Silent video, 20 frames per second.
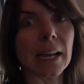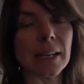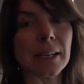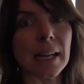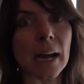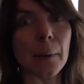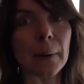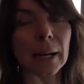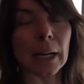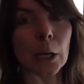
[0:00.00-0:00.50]

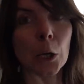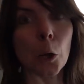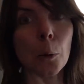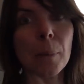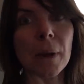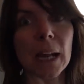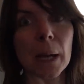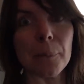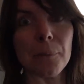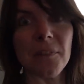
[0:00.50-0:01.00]
Now I gotta go
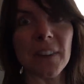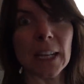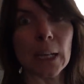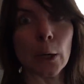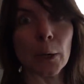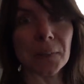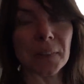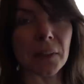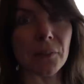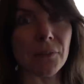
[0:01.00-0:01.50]
pick up
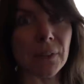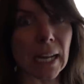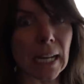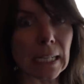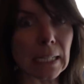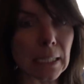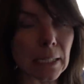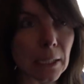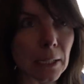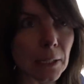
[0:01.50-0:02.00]
Viggo at the
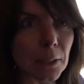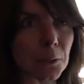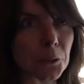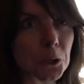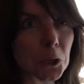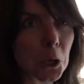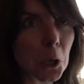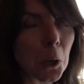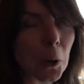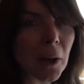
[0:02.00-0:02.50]
vet.
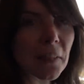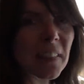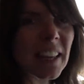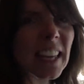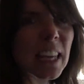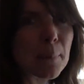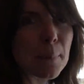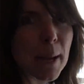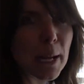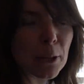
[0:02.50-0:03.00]
So I
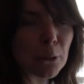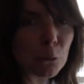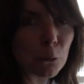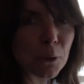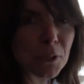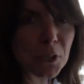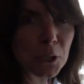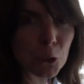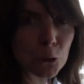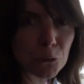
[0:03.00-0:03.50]
think he made it
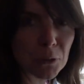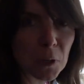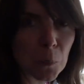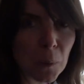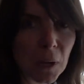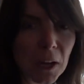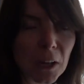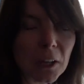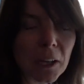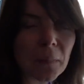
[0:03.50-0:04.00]
through surgery
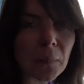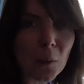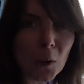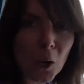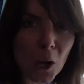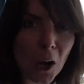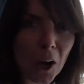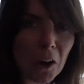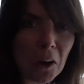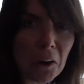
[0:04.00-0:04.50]
well, got the
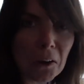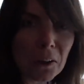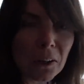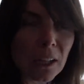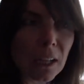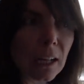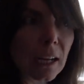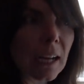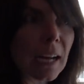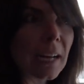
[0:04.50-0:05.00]
call.
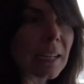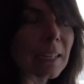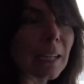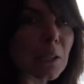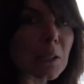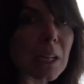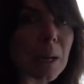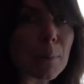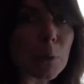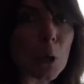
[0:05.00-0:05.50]
Now
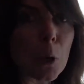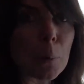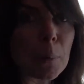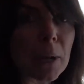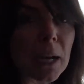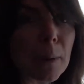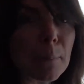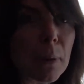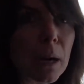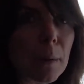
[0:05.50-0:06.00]
it's time to go
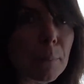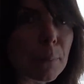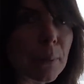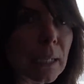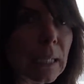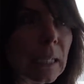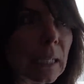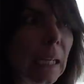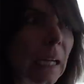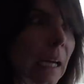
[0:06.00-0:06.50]
pick them up,
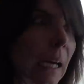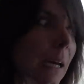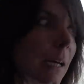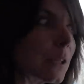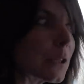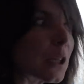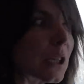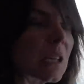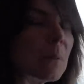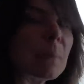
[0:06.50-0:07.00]
but
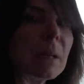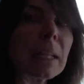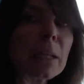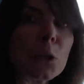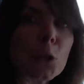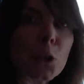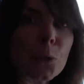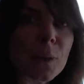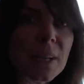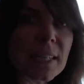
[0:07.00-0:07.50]
it's gonna be a
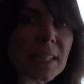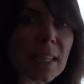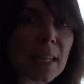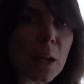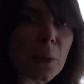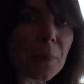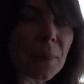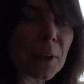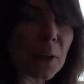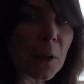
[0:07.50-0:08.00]
little greasy
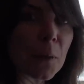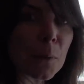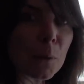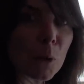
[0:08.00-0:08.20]
out there on the